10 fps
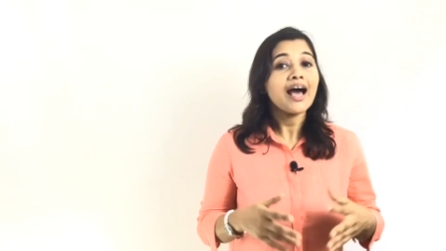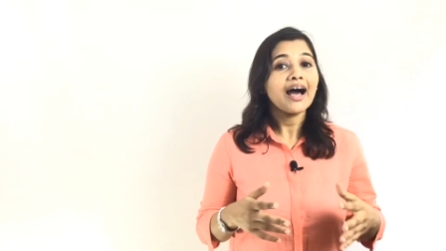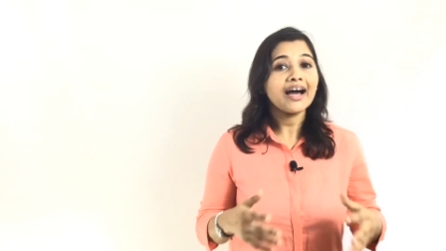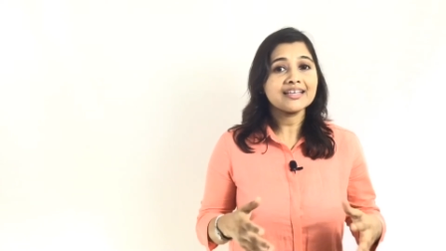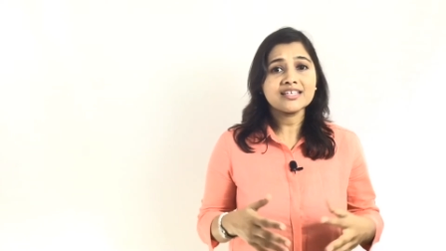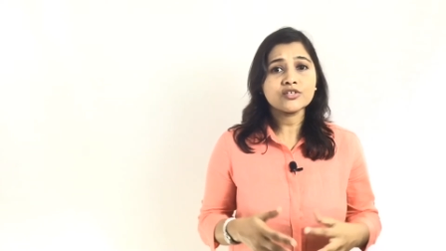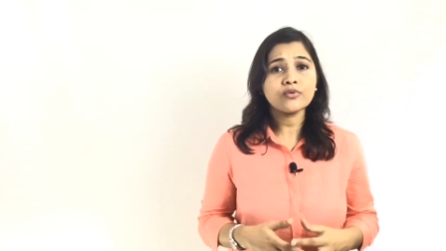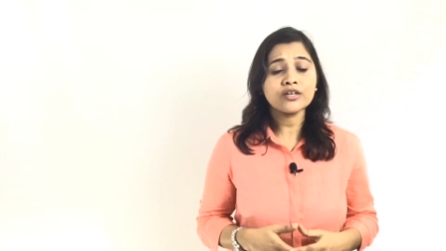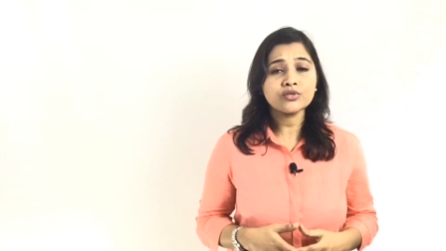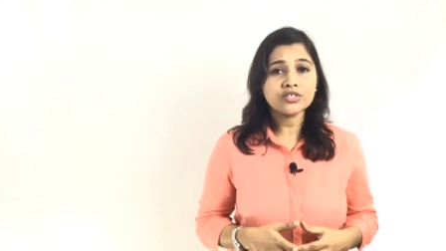I just
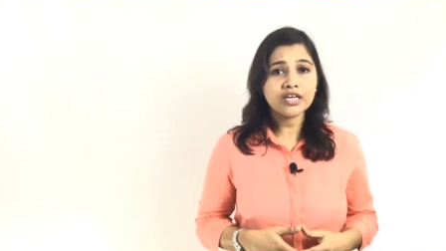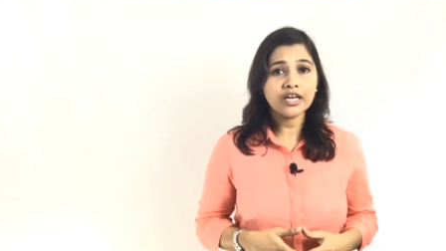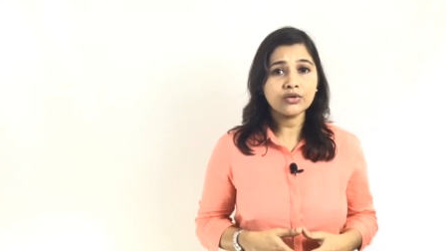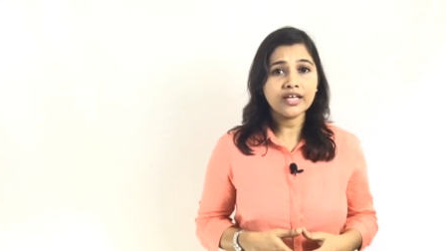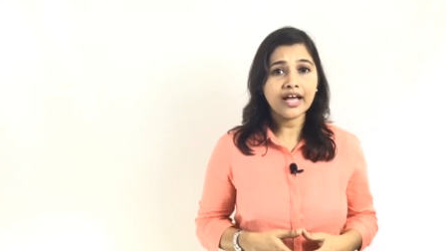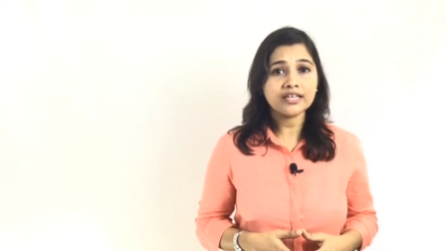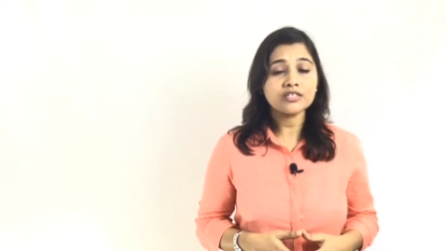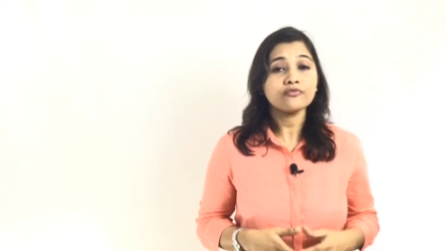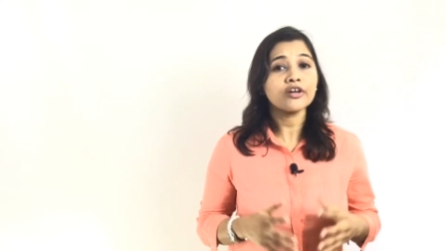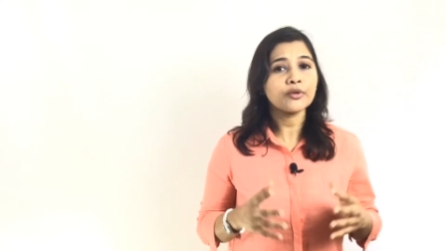want to tell you that
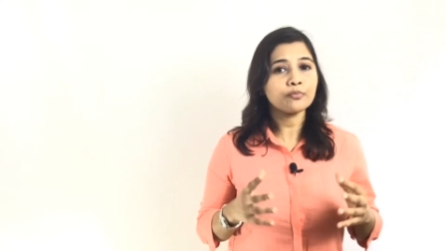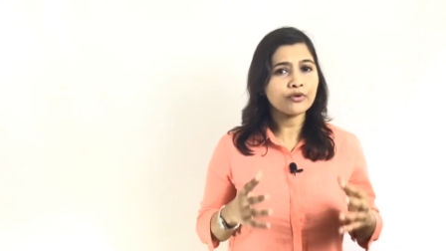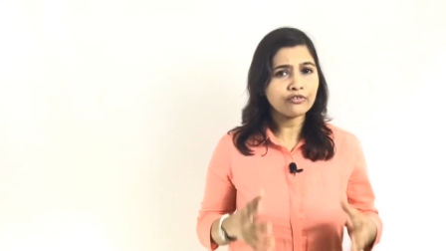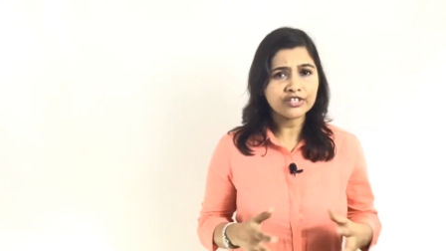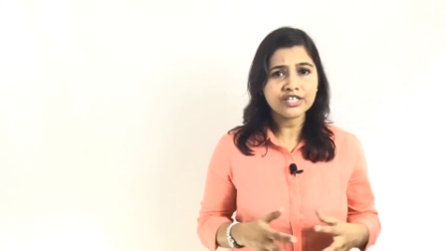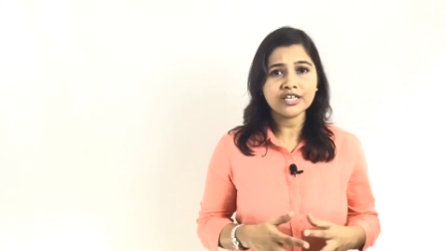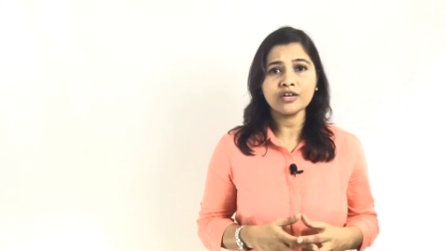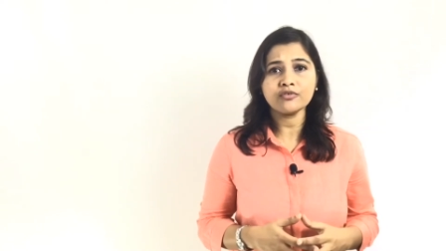for a professional